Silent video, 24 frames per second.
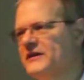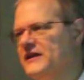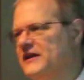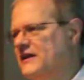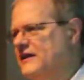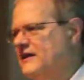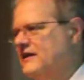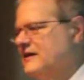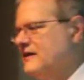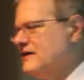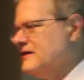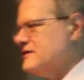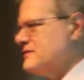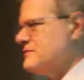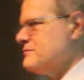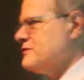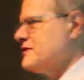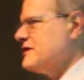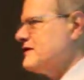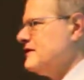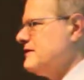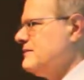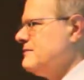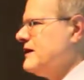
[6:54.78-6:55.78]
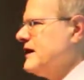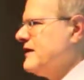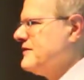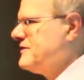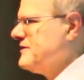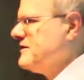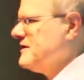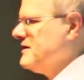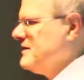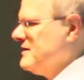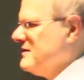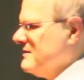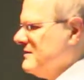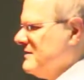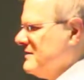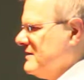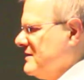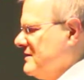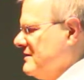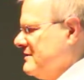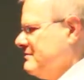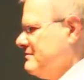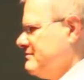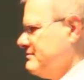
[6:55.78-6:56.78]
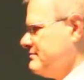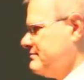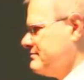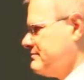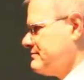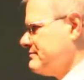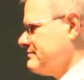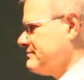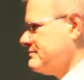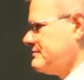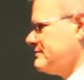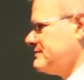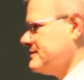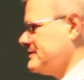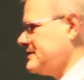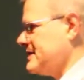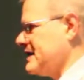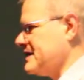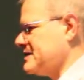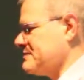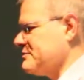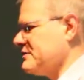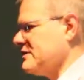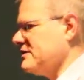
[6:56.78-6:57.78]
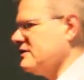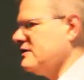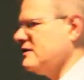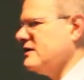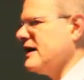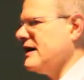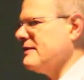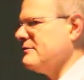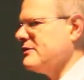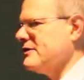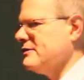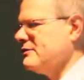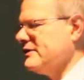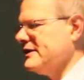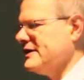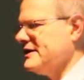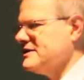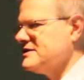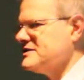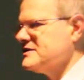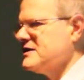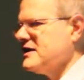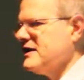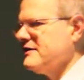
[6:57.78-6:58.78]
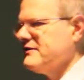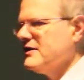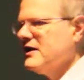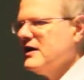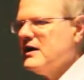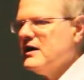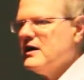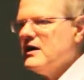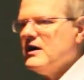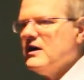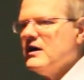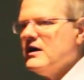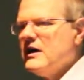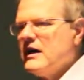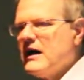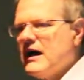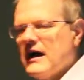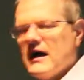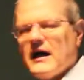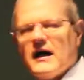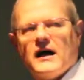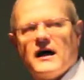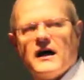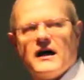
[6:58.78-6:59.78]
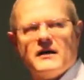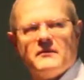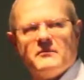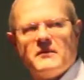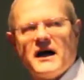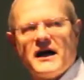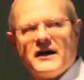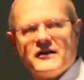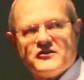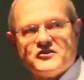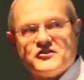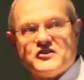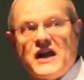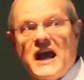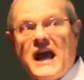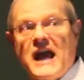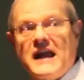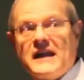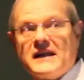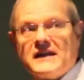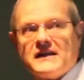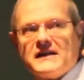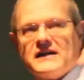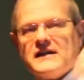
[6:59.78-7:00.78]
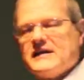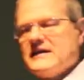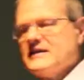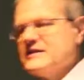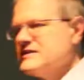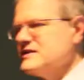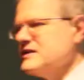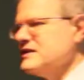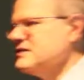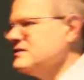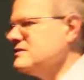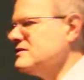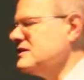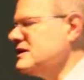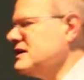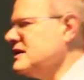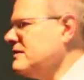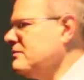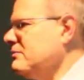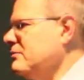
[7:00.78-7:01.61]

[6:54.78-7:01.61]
be, particularly about the, the library related stuff, uh, my understanding is it, it